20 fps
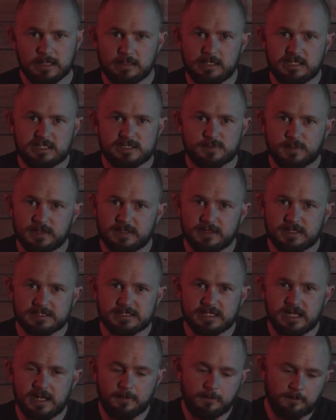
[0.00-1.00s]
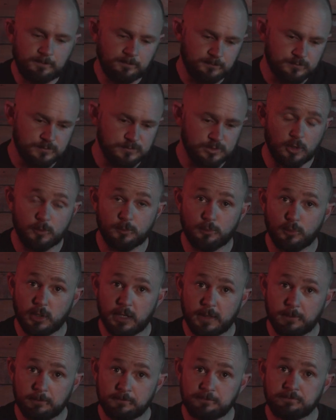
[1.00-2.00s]
Let's split this up. So
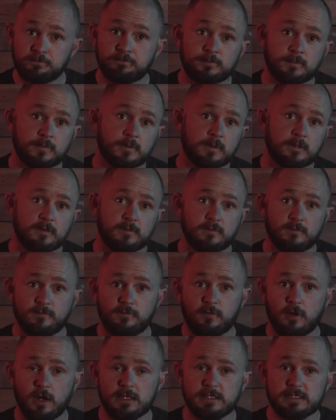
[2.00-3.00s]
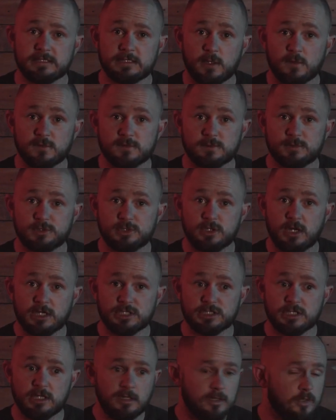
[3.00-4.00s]
brim, find yourself some
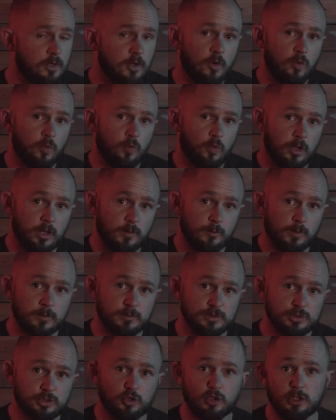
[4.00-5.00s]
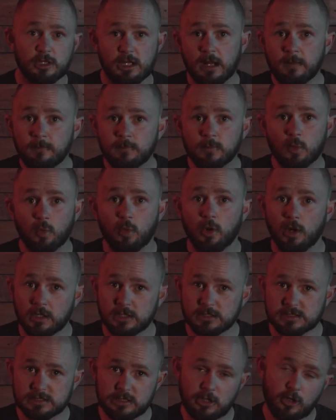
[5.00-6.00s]
structure where the brim is schooling up,
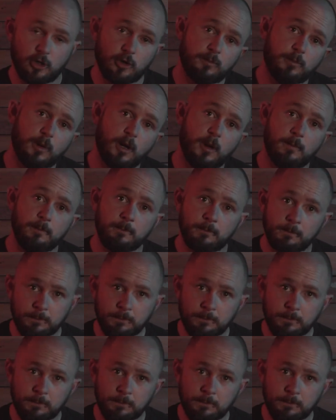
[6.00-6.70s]
work it slow, pop,